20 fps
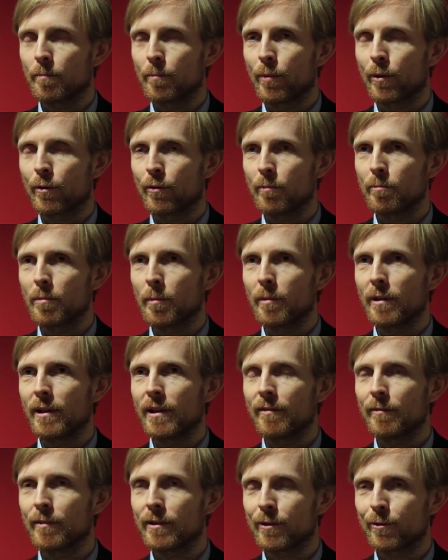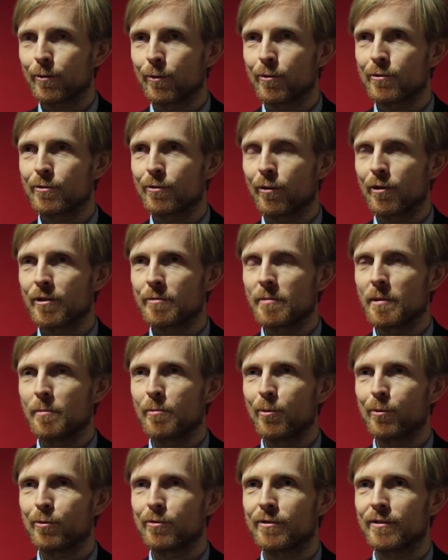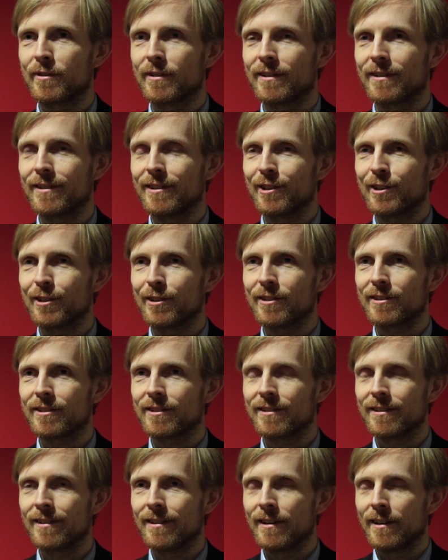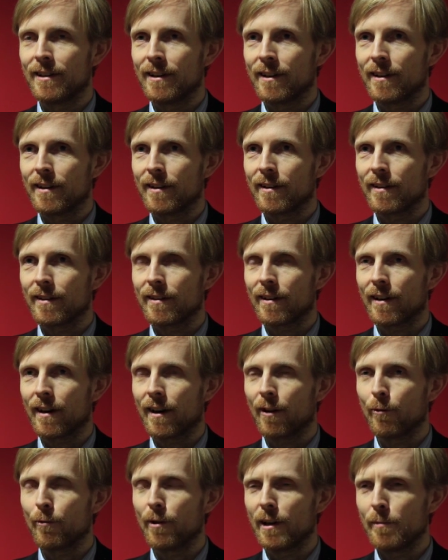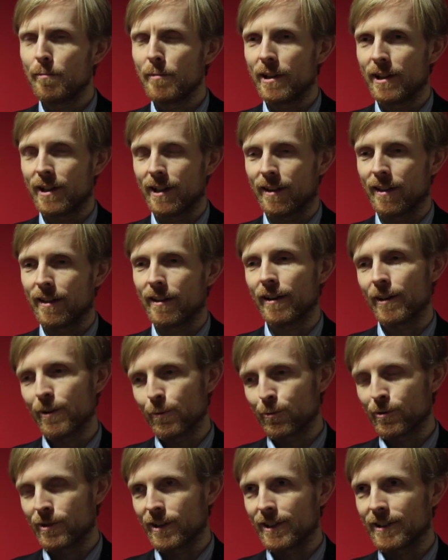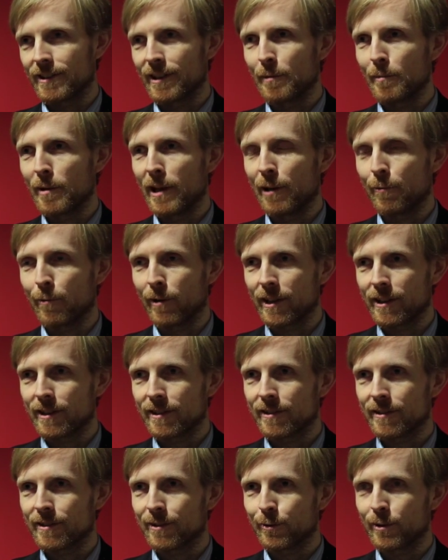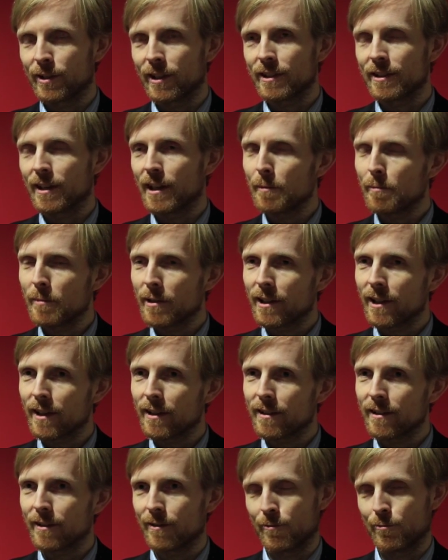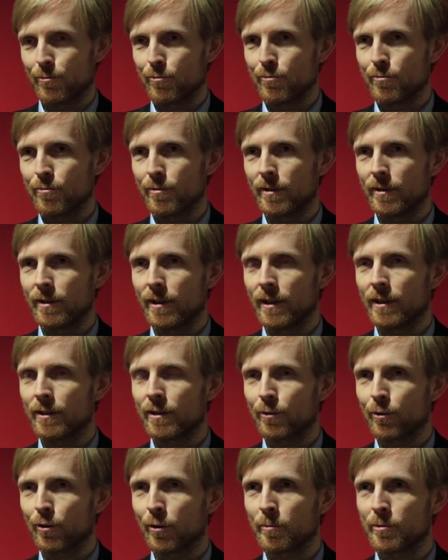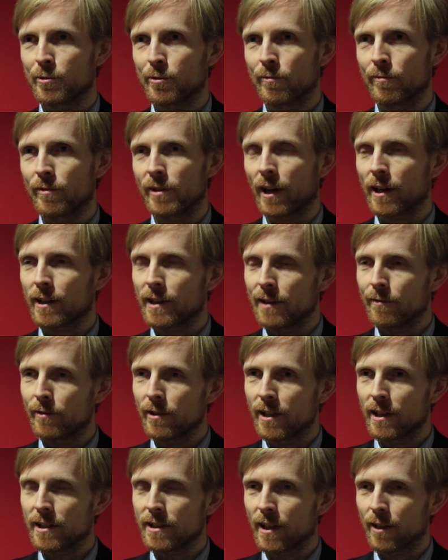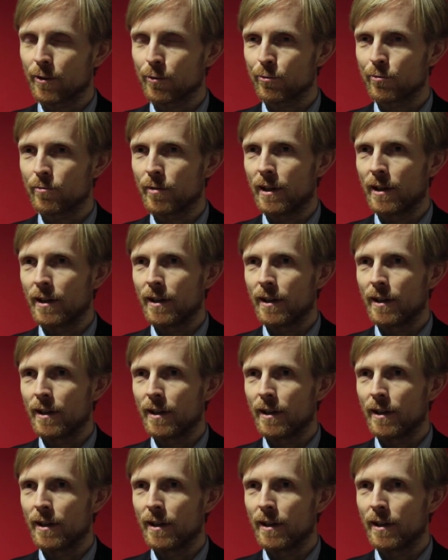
Probably what concerns me most is how limited their use is in many ways. So it is limited to in terms of the activities they do.